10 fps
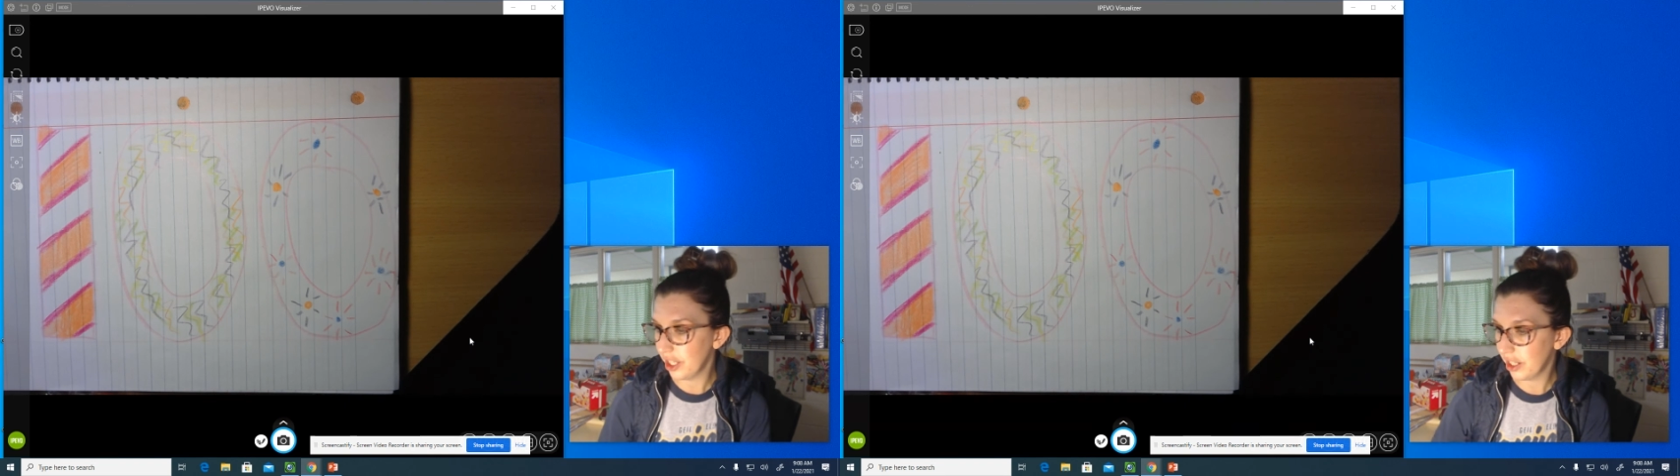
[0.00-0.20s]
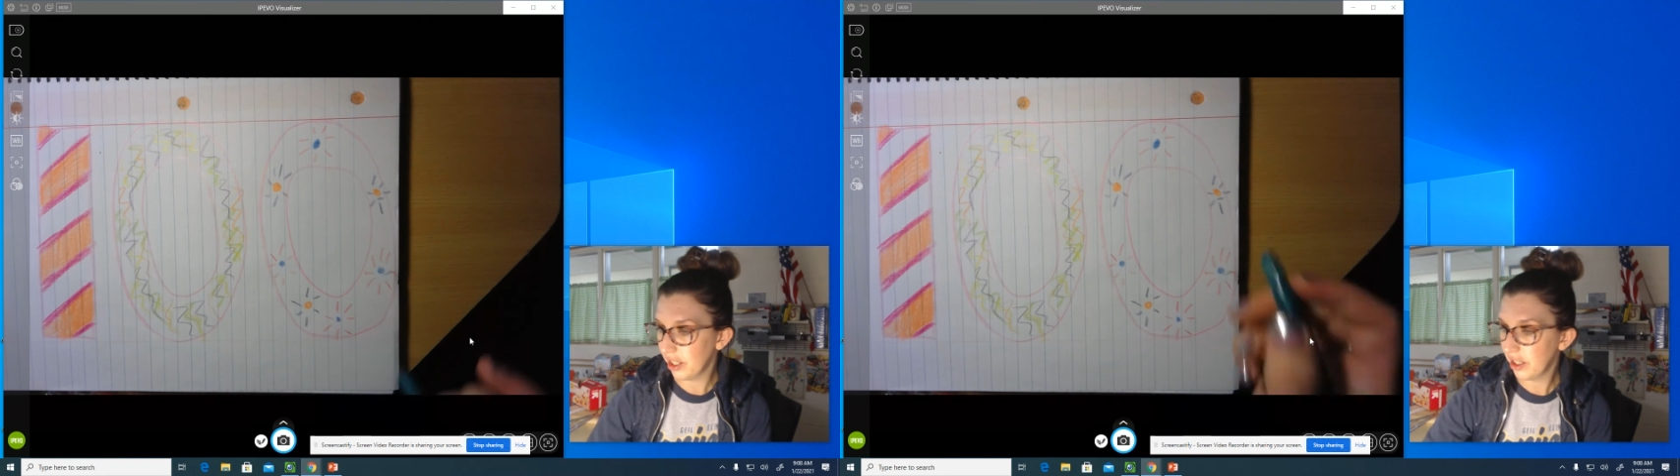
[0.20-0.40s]

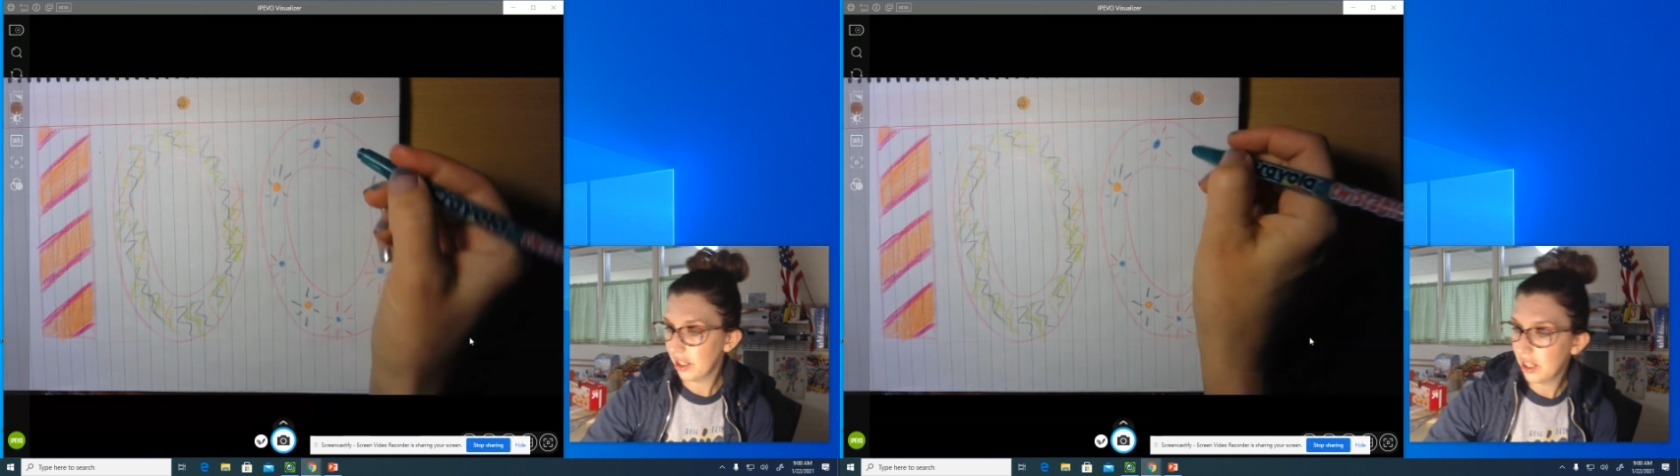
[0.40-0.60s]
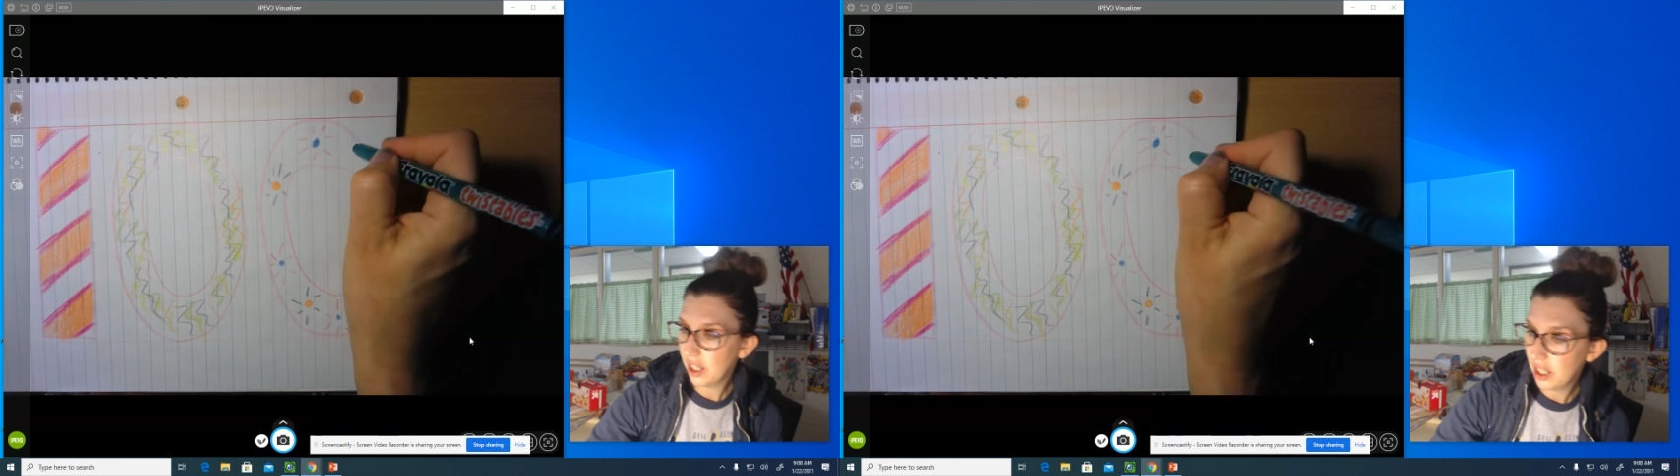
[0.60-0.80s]
I'm
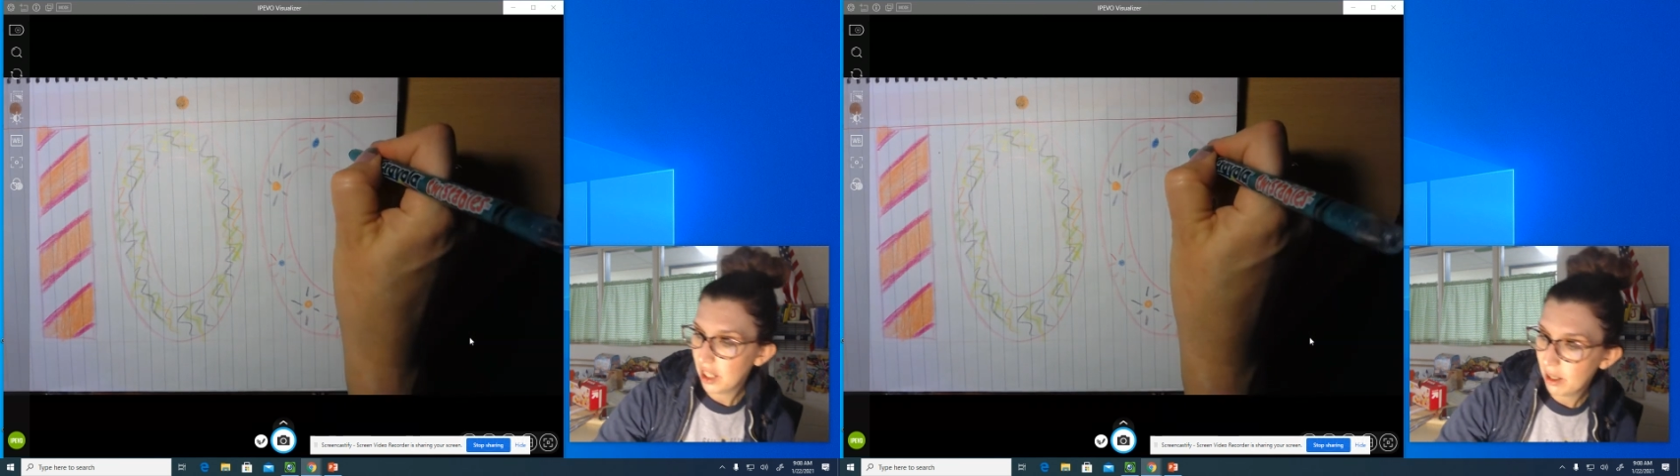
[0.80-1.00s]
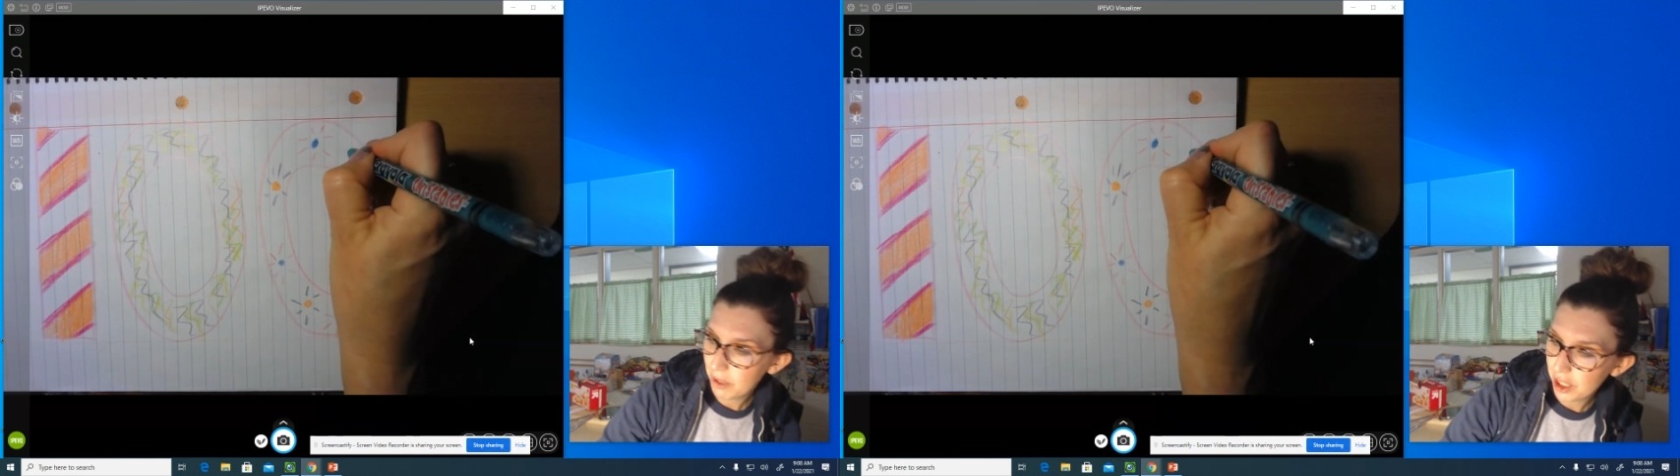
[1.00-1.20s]

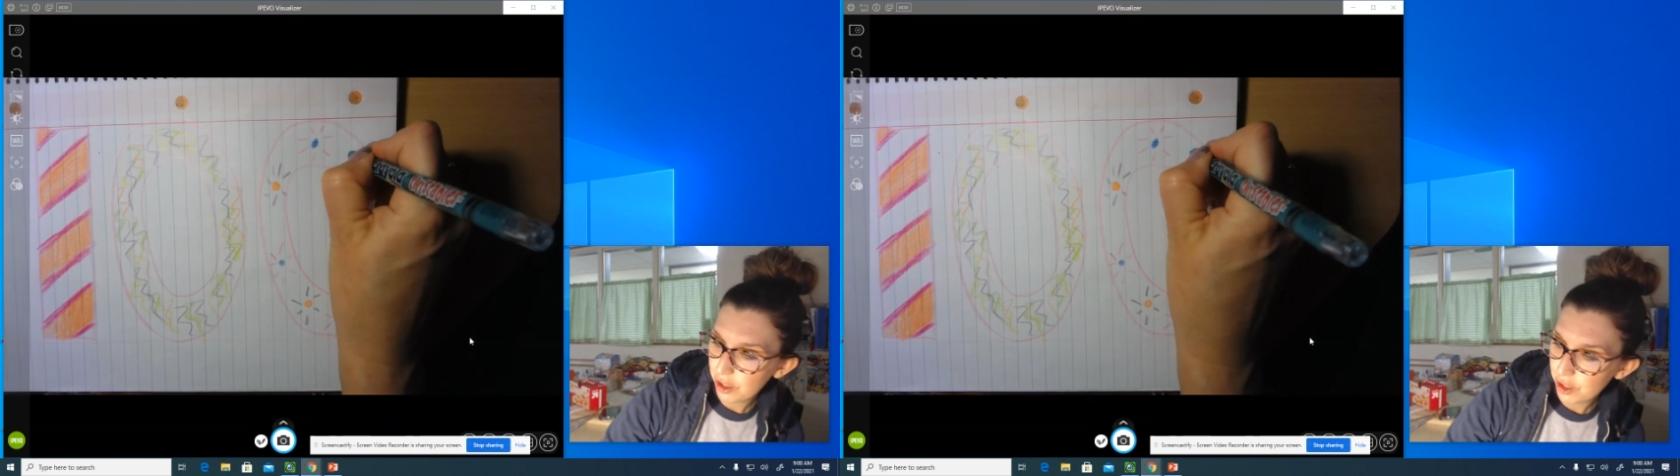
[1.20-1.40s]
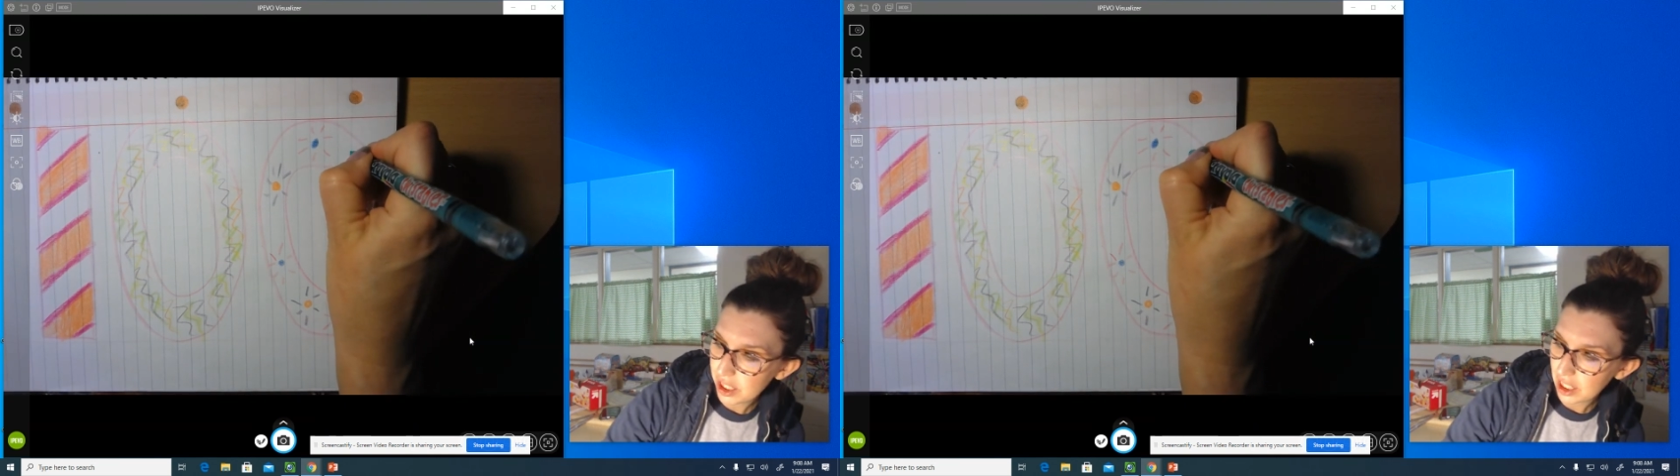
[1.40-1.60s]
gonna do
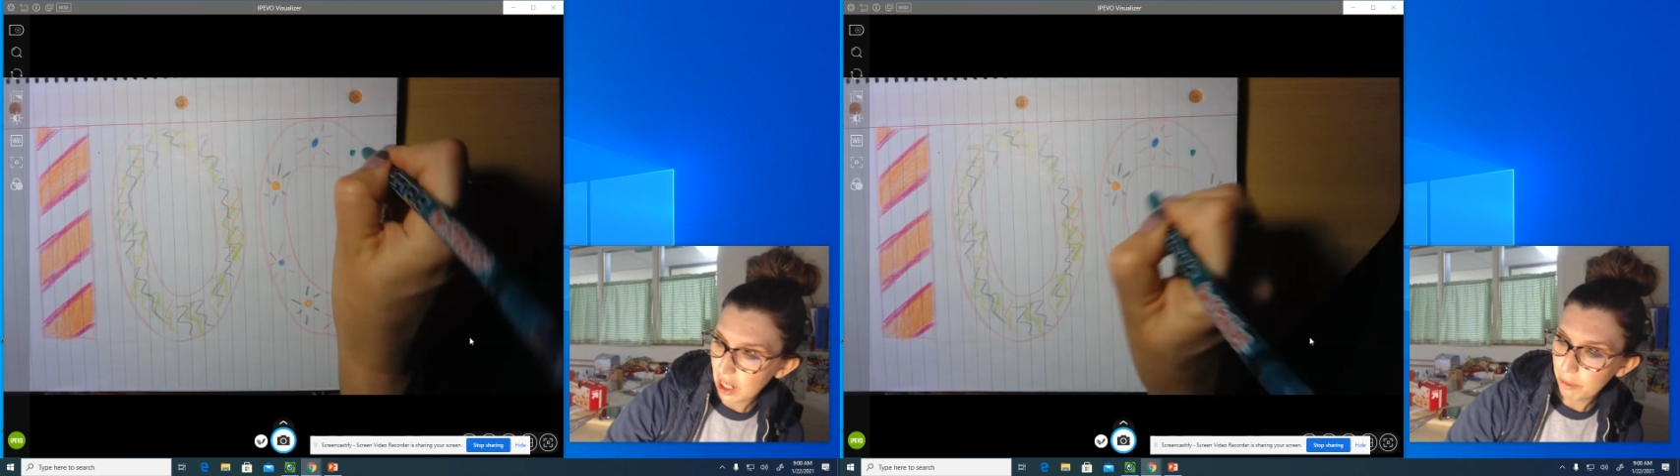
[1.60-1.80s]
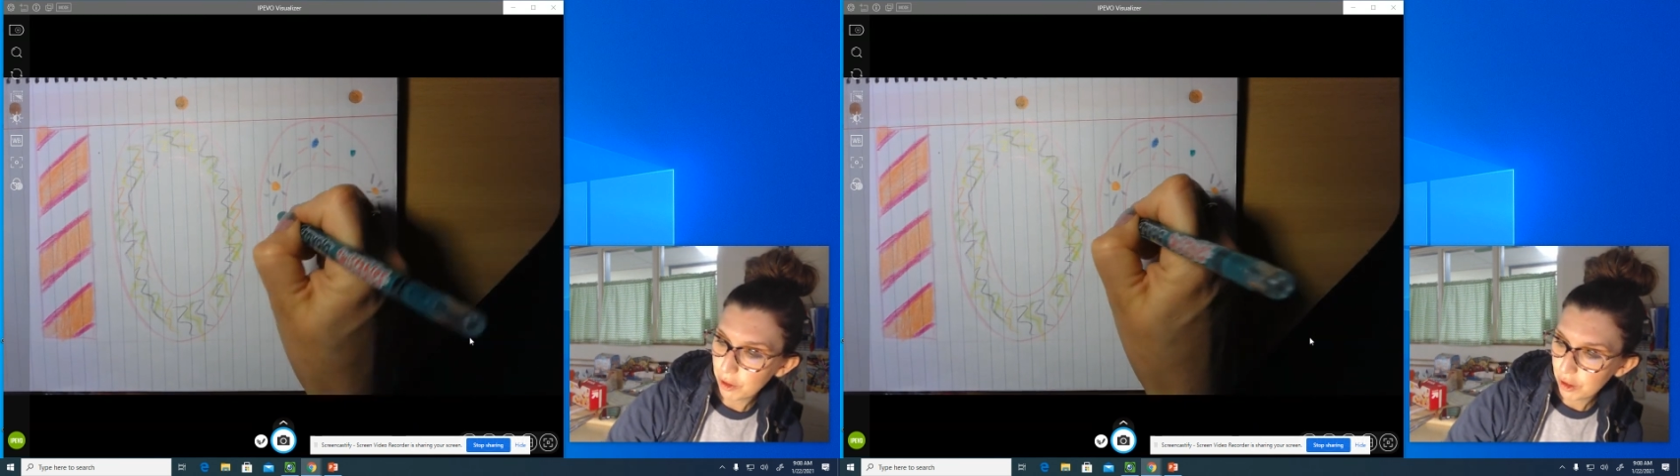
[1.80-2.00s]
just a couple